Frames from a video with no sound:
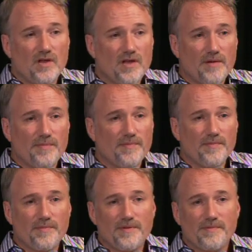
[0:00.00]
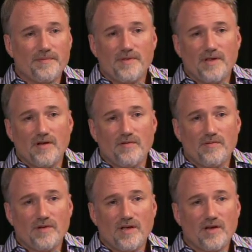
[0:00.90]
get
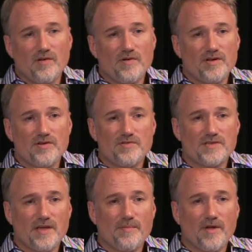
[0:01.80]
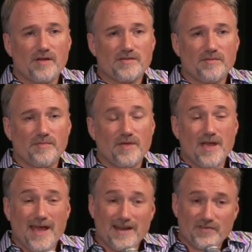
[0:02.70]
to go into new sandbox, and
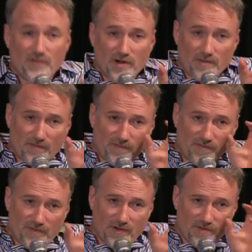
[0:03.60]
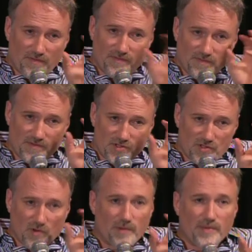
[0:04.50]
it's for a
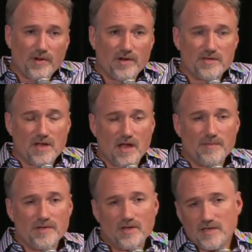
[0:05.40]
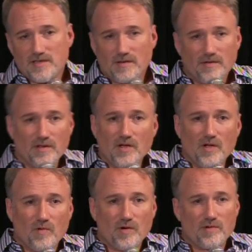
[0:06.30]
short period of time, and you get to
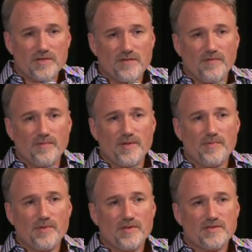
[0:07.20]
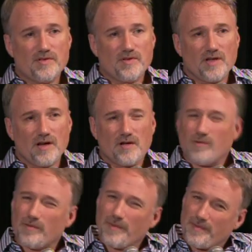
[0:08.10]
work with different people, and so you kind of go,
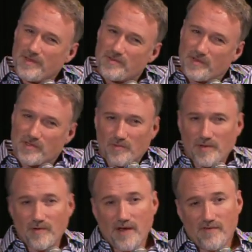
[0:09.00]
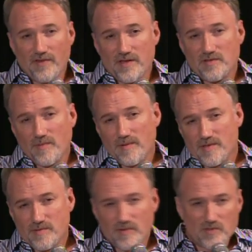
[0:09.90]
well, maybe this person would be right for this, or maybe
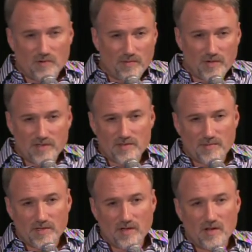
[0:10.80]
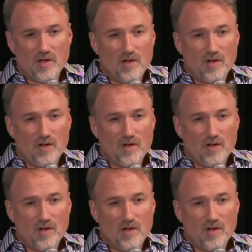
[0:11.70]
this person would bring something.